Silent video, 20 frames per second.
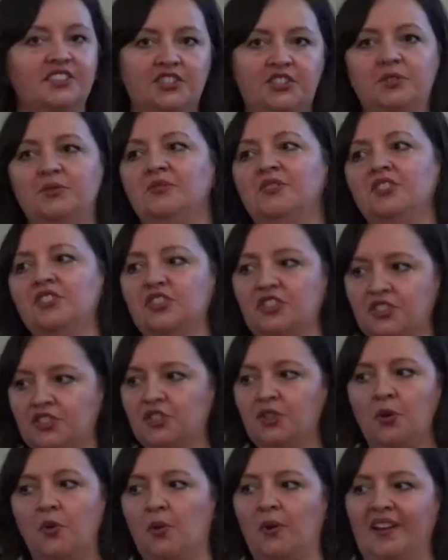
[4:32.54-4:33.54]
a student's
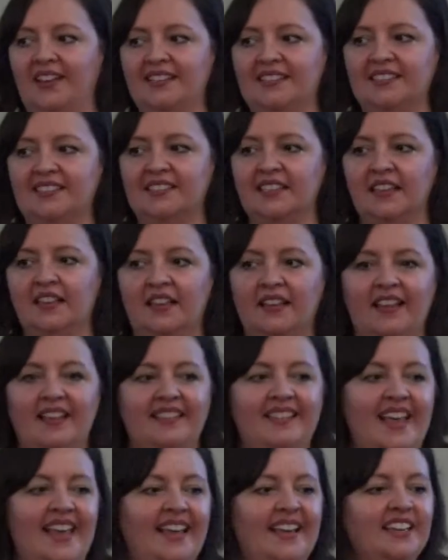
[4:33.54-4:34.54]
choice.
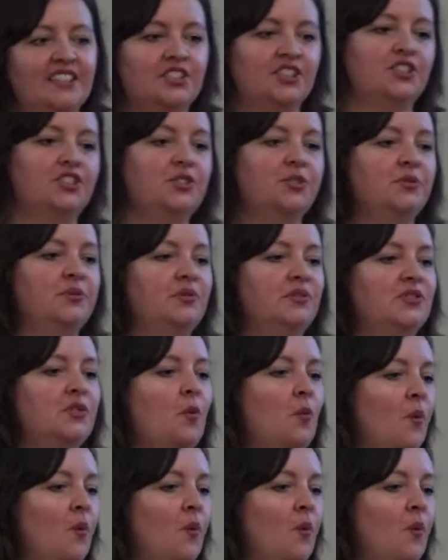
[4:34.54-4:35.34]
They get to choose